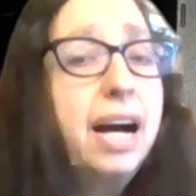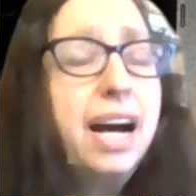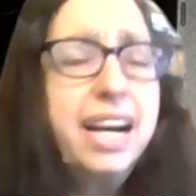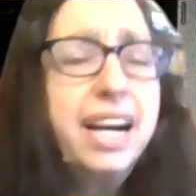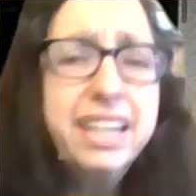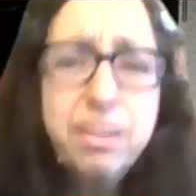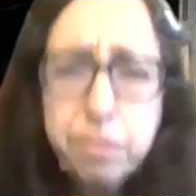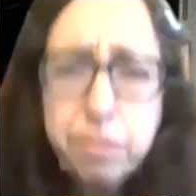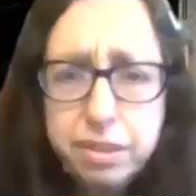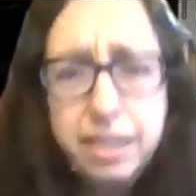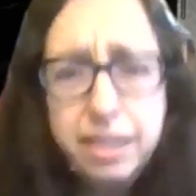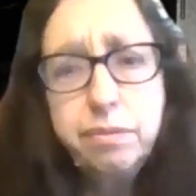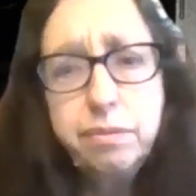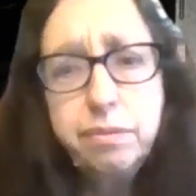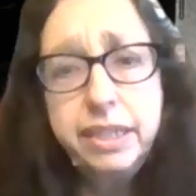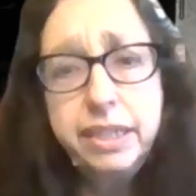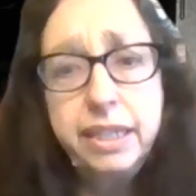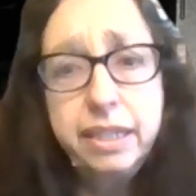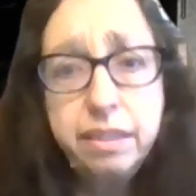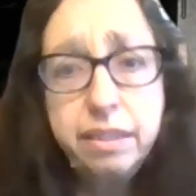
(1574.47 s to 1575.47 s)
I don't think
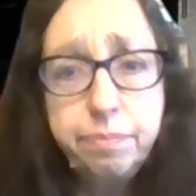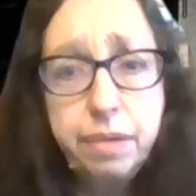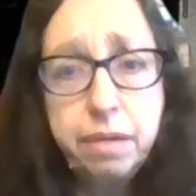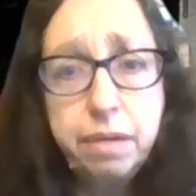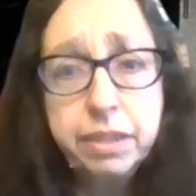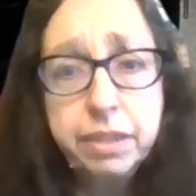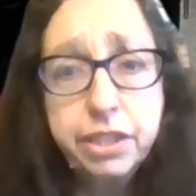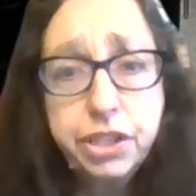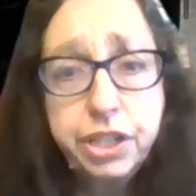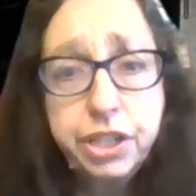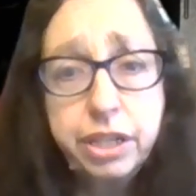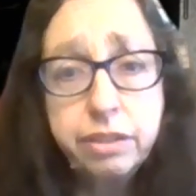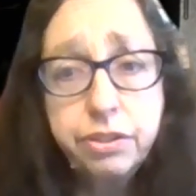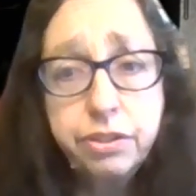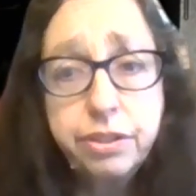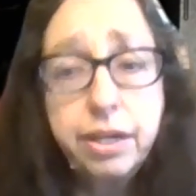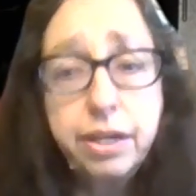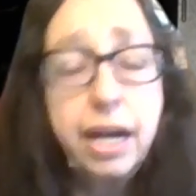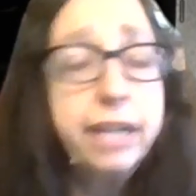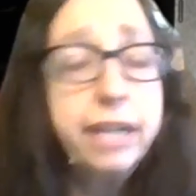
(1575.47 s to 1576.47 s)
we need a public
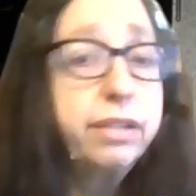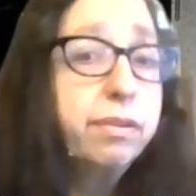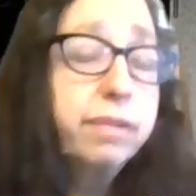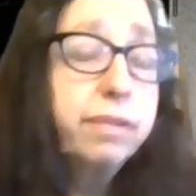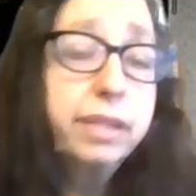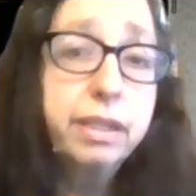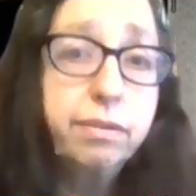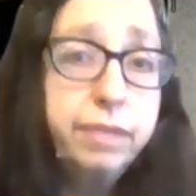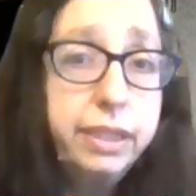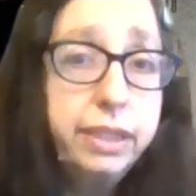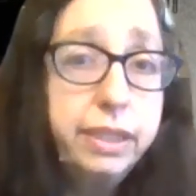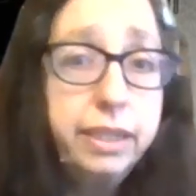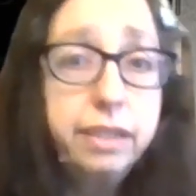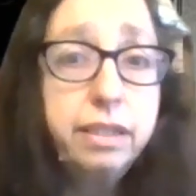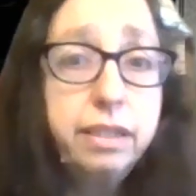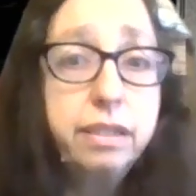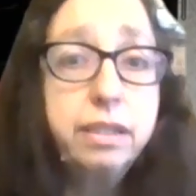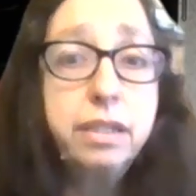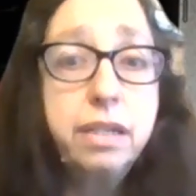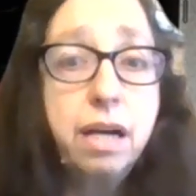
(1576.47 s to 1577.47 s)
shelter. I don't think we need
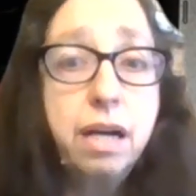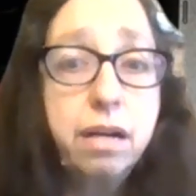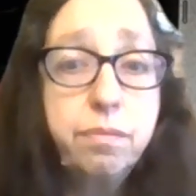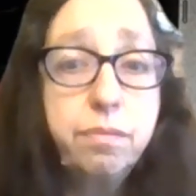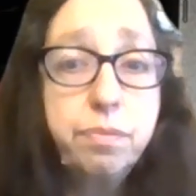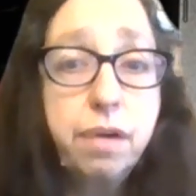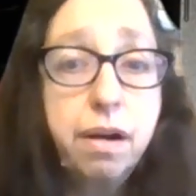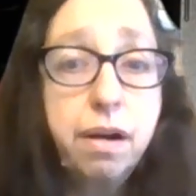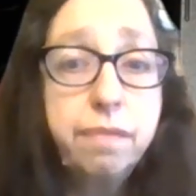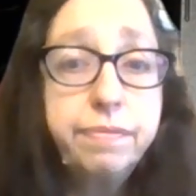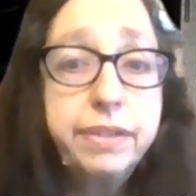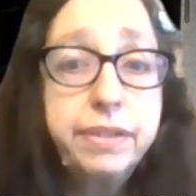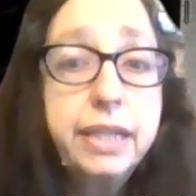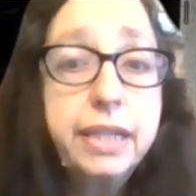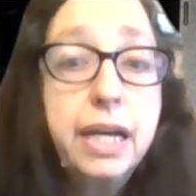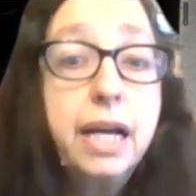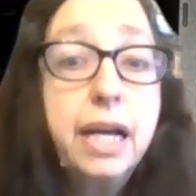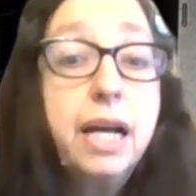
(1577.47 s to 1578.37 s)
a nonprofit.